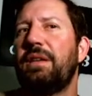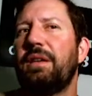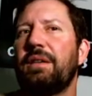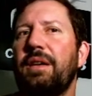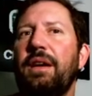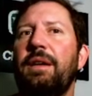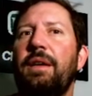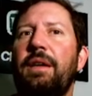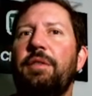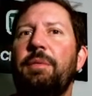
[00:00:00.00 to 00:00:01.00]
Okay,
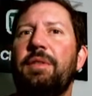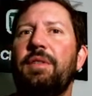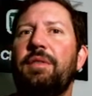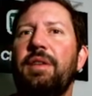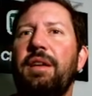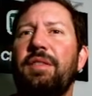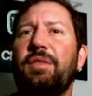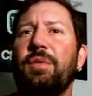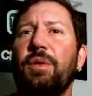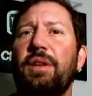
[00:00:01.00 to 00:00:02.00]
this means no data is
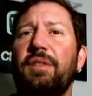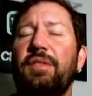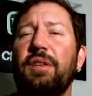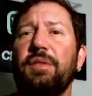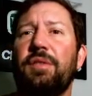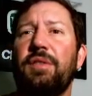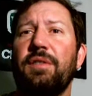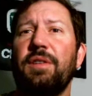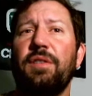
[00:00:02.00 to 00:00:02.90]
stored on the central server,